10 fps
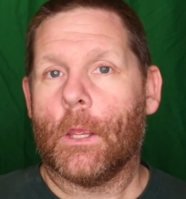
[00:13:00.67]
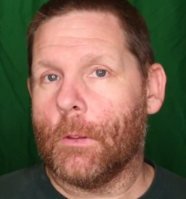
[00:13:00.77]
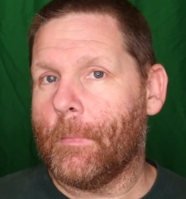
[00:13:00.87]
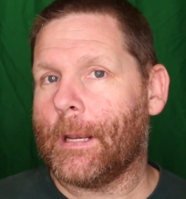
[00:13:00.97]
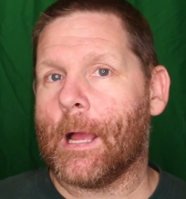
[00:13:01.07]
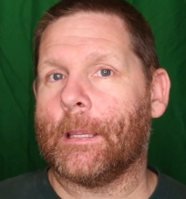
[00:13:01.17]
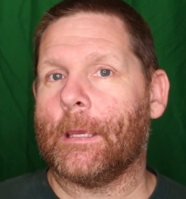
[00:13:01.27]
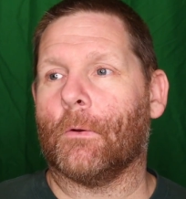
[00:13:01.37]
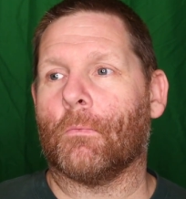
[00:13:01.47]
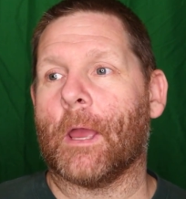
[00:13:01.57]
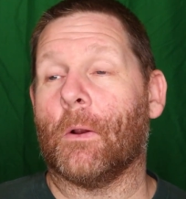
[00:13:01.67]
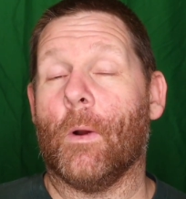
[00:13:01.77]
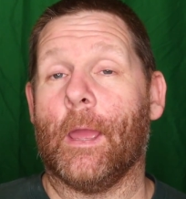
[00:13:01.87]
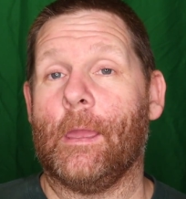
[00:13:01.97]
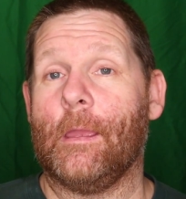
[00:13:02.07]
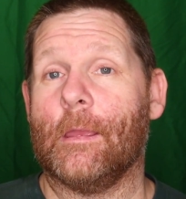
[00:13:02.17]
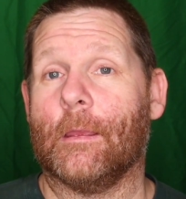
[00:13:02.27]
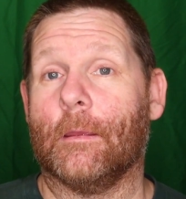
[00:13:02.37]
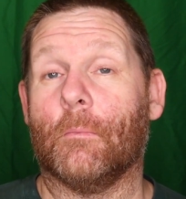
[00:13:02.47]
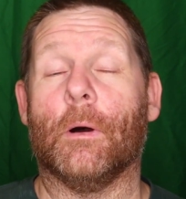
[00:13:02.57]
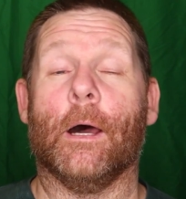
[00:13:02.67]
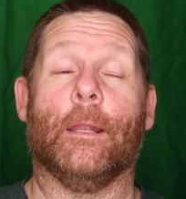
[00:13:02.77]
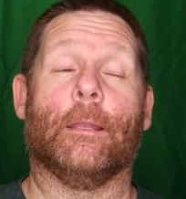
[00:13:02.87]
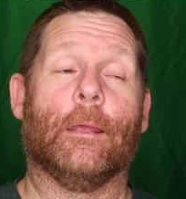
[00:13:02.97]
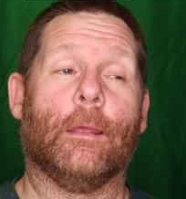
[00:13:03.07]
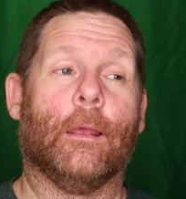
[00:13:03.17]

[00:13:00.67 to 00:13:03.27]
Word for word: You may not get it right away, but